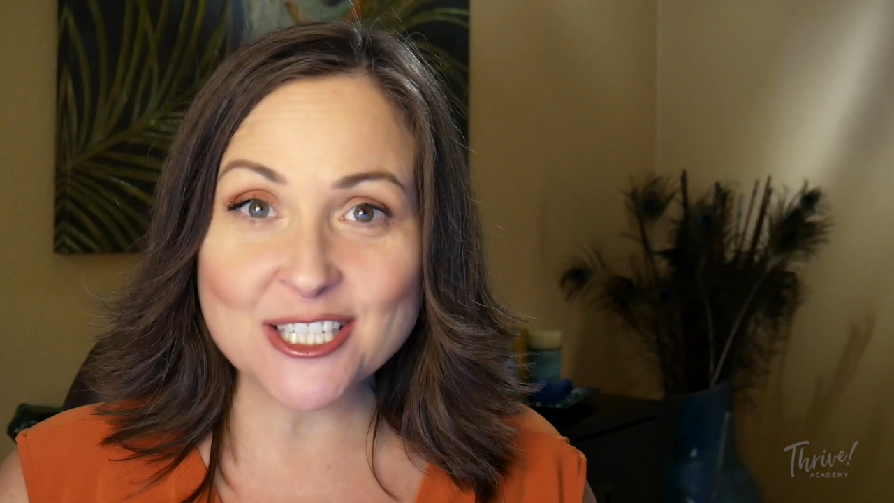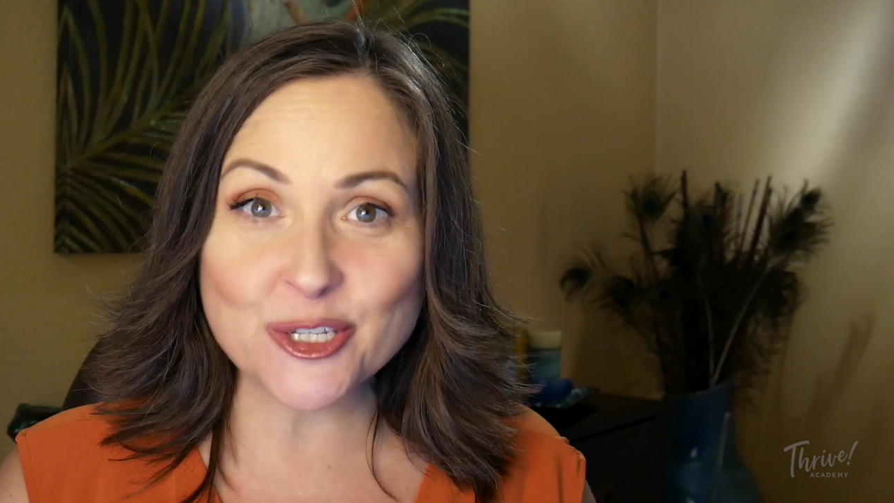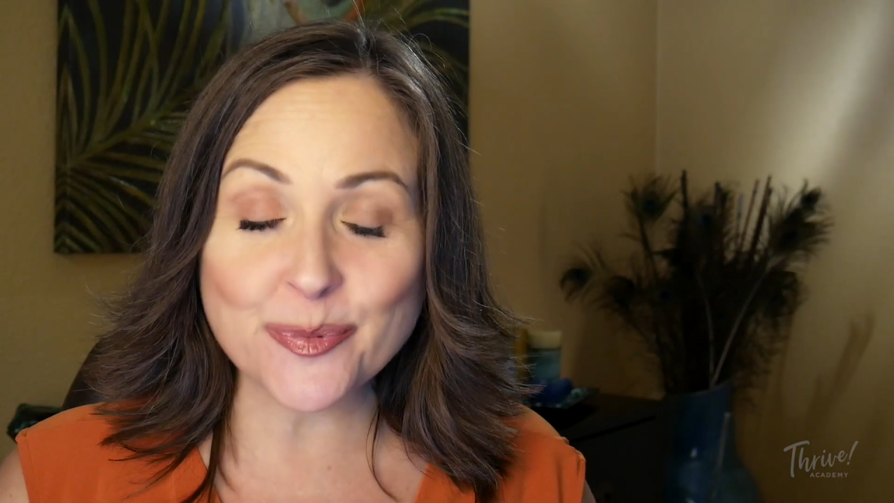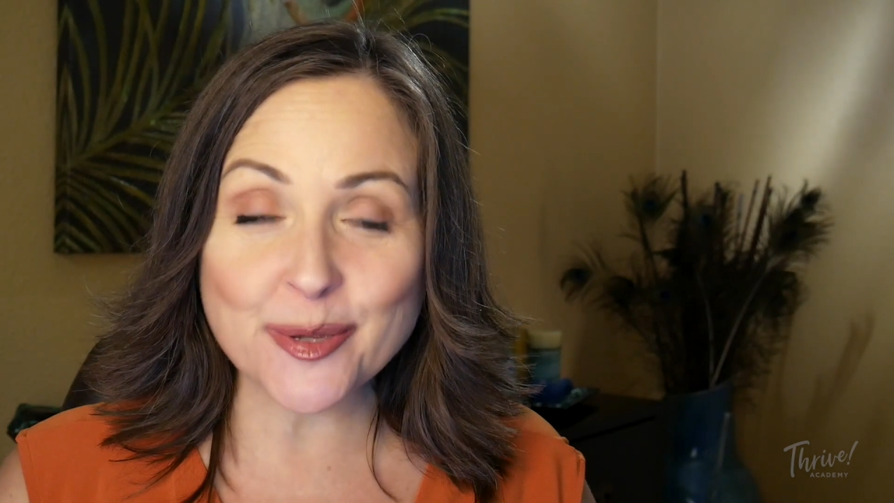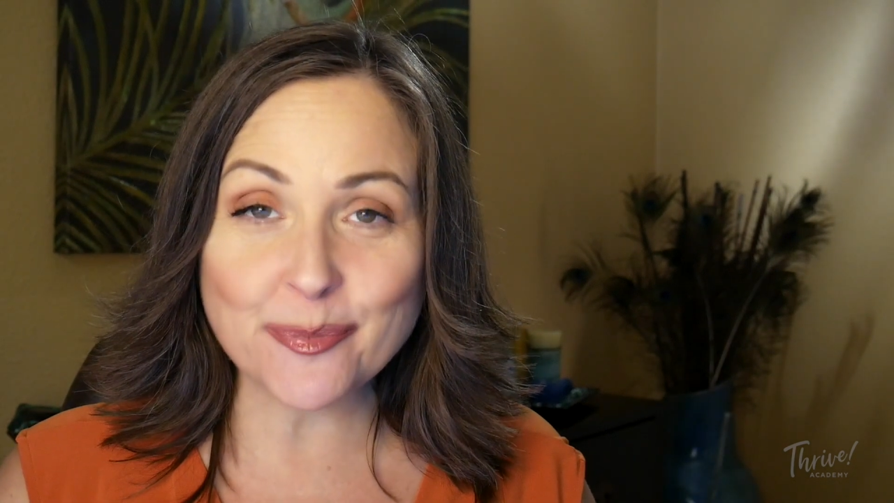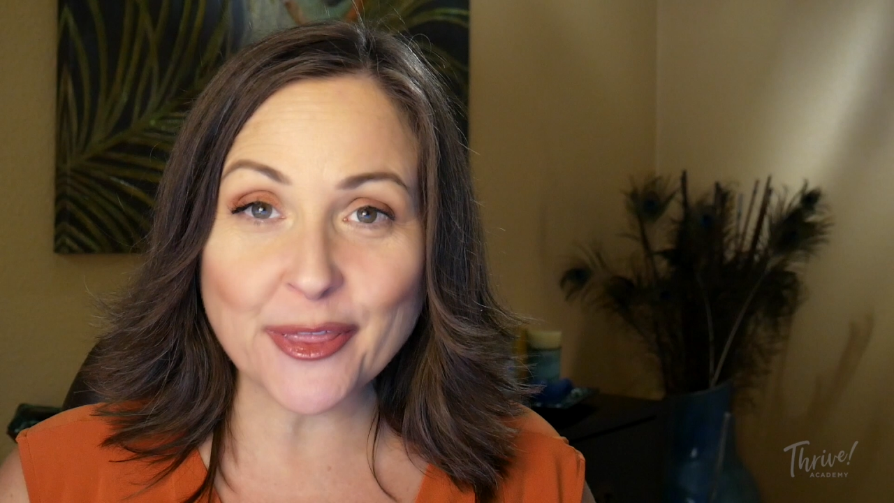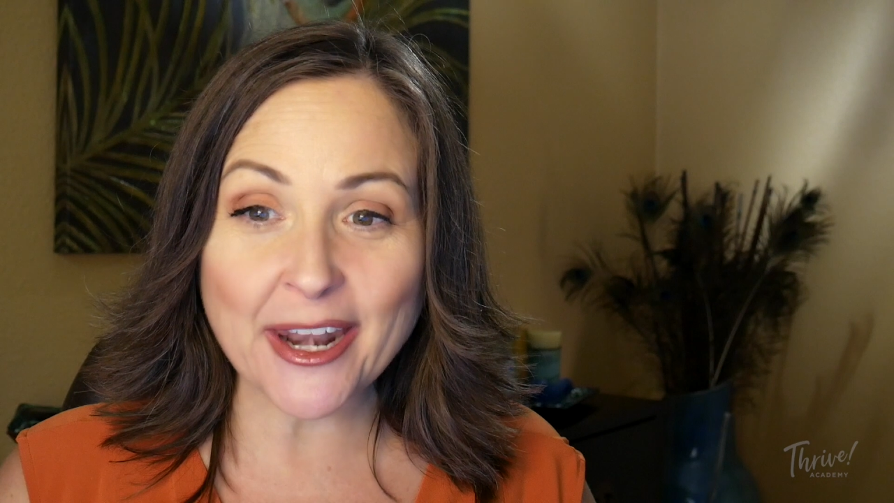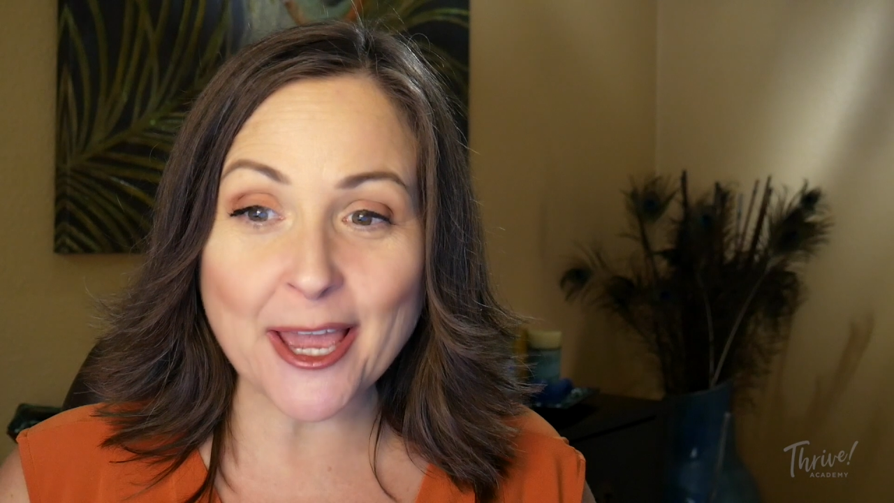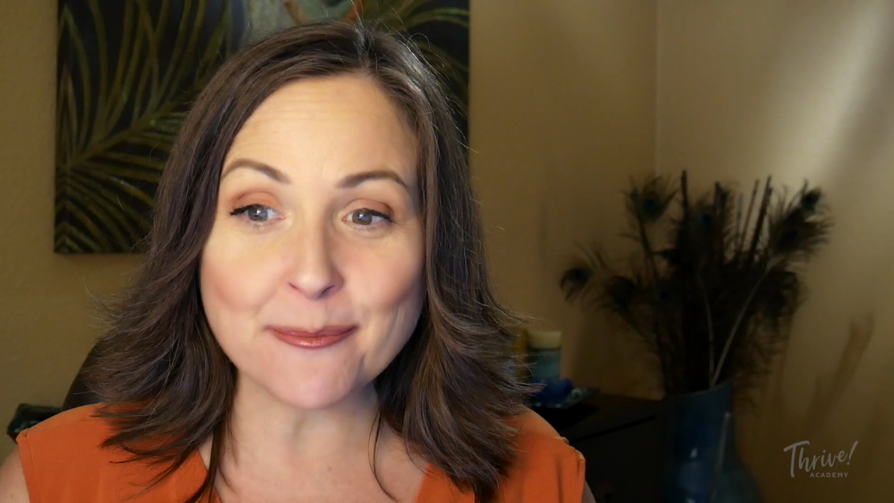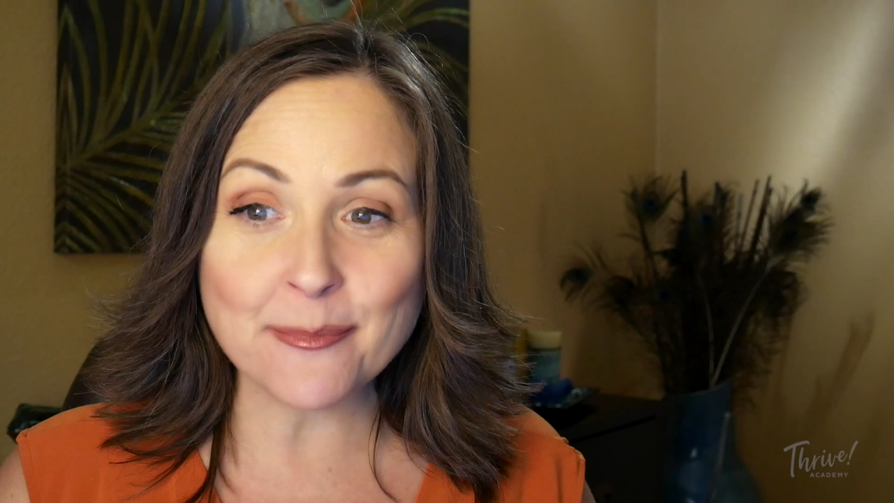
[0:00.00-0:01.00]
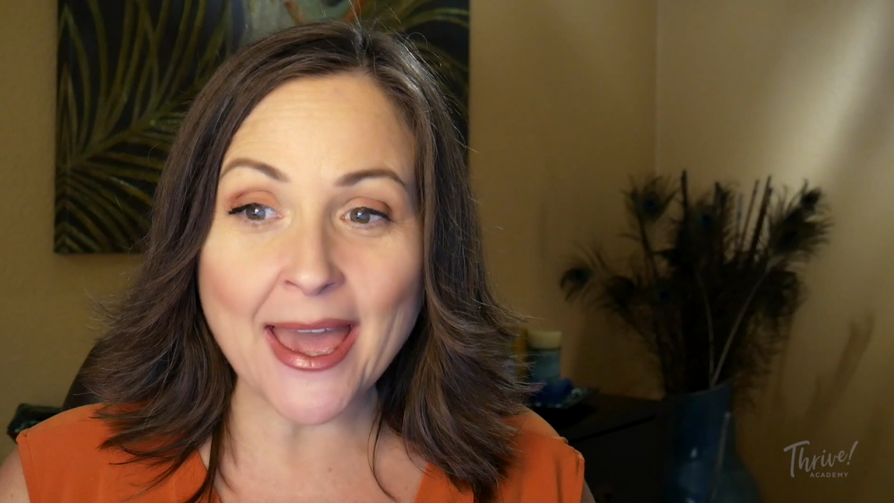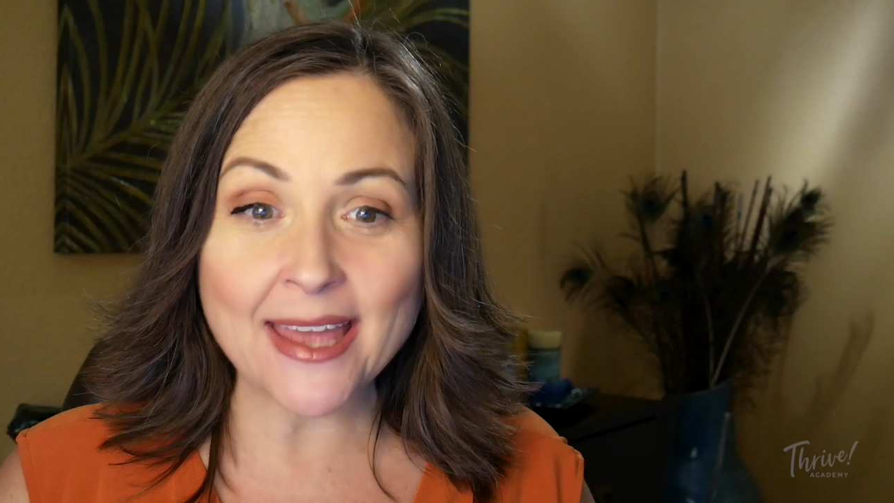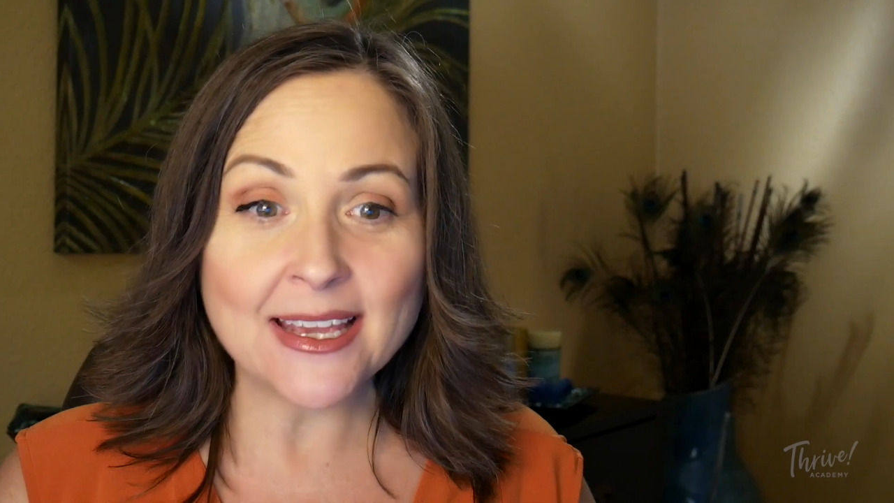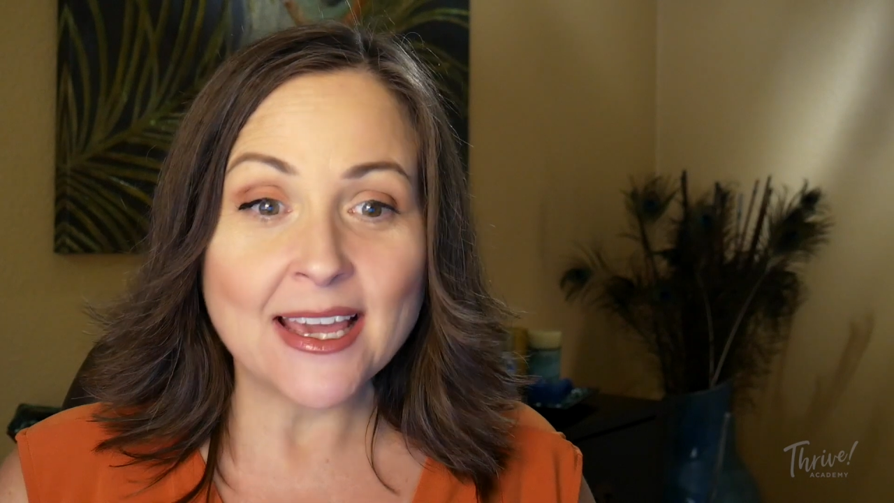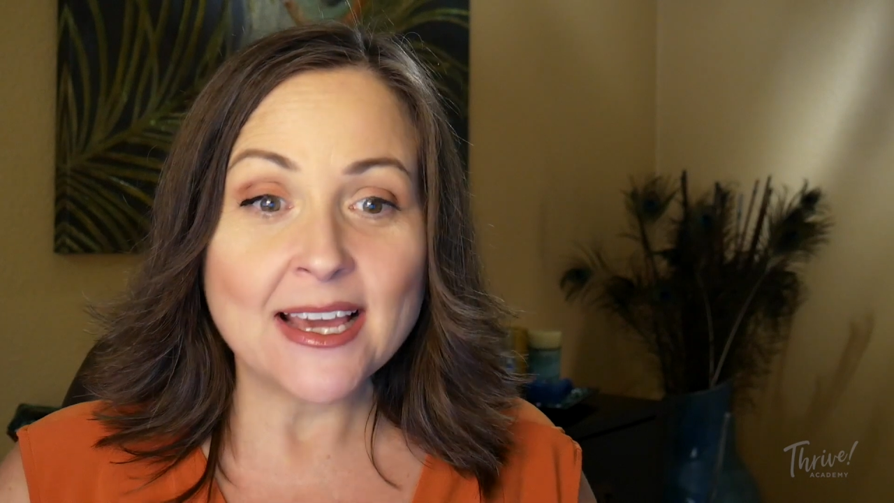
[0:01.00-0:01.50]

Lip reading: to people that I met,